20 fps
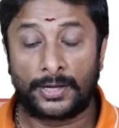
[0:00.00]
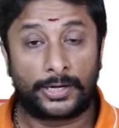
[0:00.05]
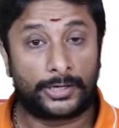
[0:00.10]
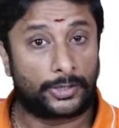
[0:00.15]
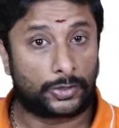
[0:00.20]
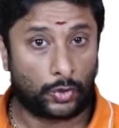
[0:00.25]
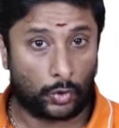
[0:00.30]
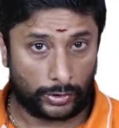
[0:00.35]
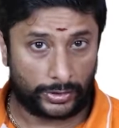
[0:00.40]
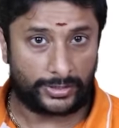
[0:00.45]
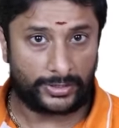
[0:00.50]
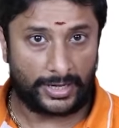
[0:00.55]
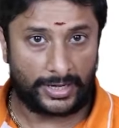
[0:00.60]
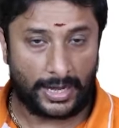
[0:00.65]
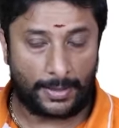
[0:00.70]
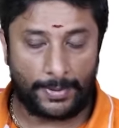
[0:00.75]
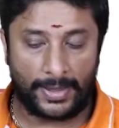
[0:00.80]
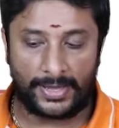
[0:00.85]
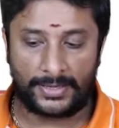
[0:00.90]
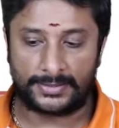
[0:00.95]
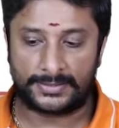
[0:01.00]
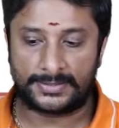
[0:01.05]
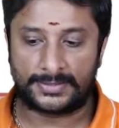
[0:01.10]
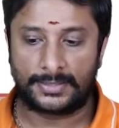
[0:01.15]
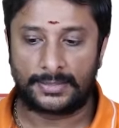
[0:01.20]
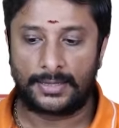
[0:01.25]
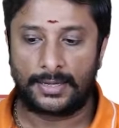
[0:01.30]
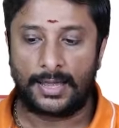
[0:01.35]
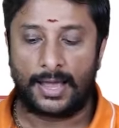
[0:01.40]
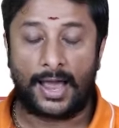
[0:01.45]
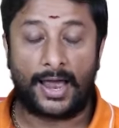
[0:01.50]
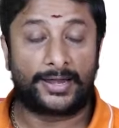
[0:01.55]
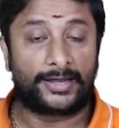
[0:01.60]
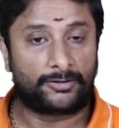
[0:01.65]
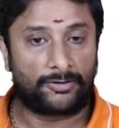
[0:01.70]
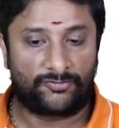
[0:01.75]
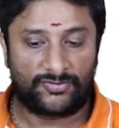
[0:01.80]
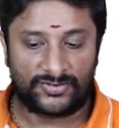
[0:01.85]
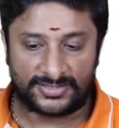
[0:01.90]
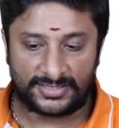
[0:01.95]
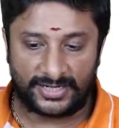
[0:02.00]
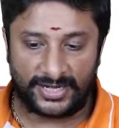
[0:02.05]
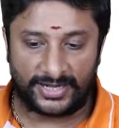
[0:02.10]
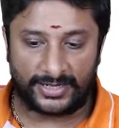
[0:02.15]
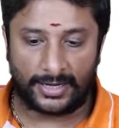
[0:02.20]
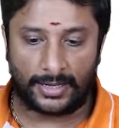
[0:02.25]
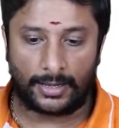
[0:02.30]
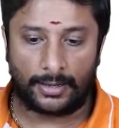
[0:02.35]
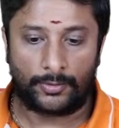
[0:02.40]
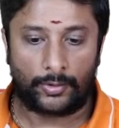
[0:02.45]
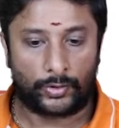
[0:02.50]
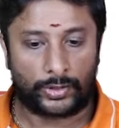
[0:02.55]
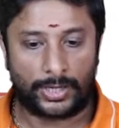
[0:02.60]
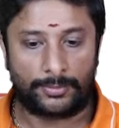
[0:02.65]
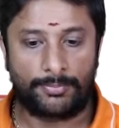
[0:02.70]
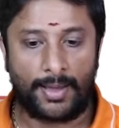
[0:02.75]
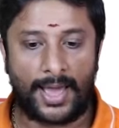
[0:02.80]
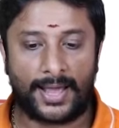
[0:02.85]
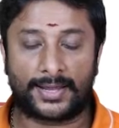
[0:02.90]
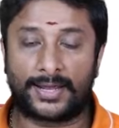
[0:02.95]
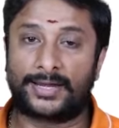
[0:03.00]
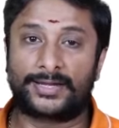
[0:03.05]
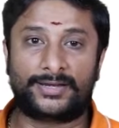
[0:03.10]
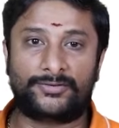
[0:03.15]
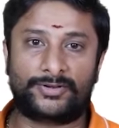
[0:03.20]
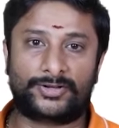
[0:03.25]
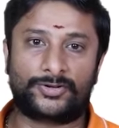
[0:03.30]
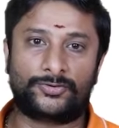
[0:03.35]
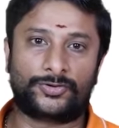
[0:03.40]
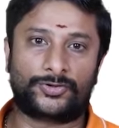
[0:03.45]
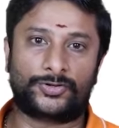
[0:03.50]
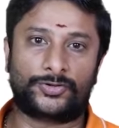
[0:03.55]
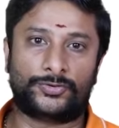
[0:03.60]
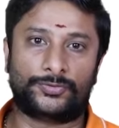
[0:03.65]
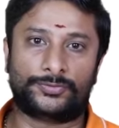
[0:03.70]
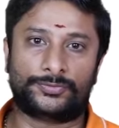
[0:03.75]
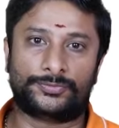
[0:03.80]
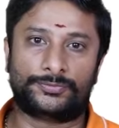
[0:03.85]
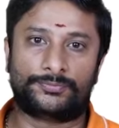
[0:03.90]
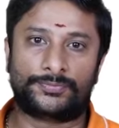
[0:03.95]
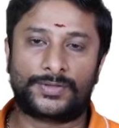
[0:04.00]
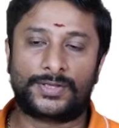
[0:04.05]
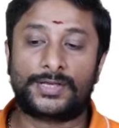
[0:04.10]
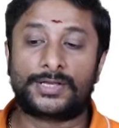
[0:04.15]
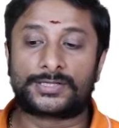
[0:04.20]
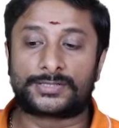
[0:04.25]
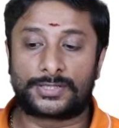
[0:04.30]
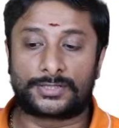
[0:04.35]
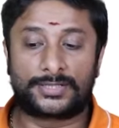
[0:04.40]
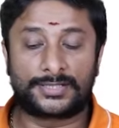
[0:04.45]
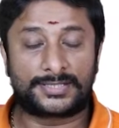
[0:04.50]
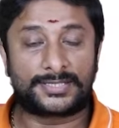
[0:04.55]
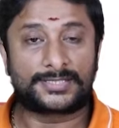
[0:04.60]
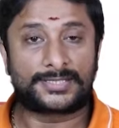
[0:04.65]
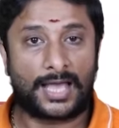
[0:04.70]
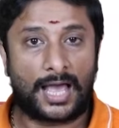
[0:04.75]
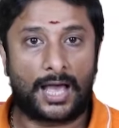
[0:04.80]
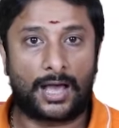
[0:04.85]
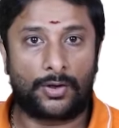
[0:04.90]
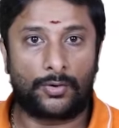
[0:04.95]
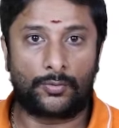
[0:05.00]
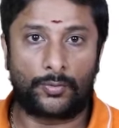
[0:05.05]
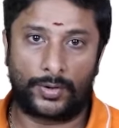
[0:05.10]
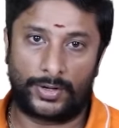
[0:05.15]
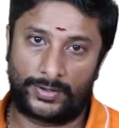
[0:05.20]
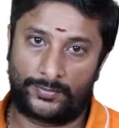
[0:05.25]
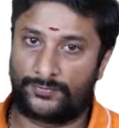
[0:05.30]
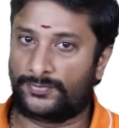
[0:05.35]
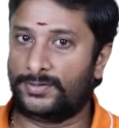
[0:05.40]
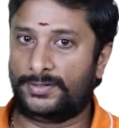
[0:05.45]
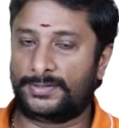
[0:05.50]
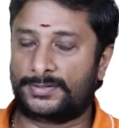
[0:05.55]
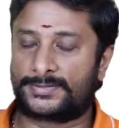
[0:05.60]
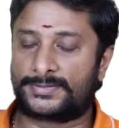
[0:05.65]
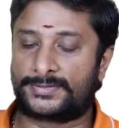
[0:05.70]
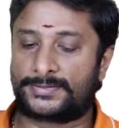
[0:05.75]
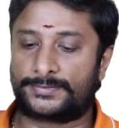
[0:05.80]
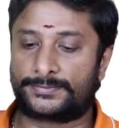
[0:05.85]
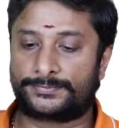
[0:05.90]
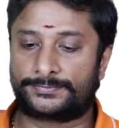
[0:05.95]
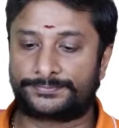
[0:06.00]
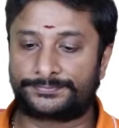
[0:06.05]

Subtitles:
it will go to the database and it will fetch the data, return back, and it will go to you. So this is how it works.